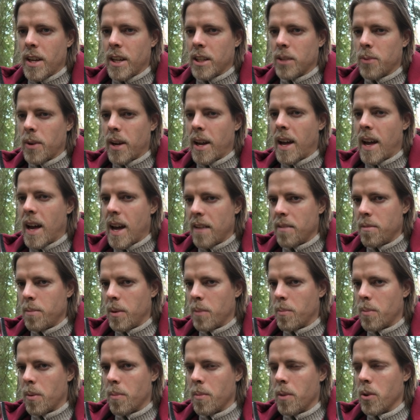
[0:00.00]
That's why I have
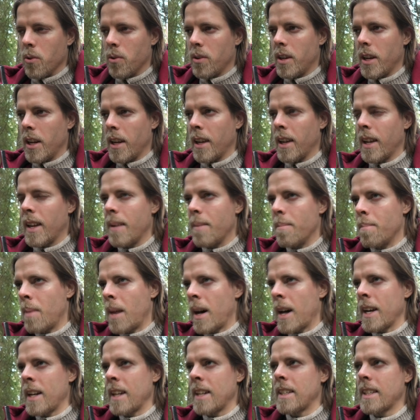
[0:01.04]
been promoting
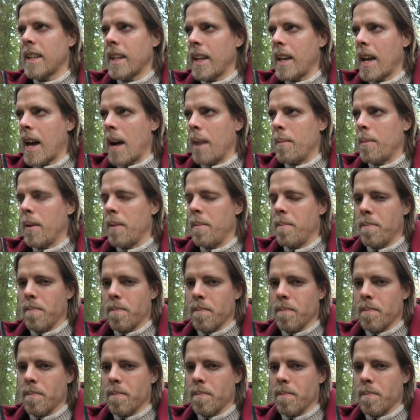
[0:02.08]
Minds and Gab.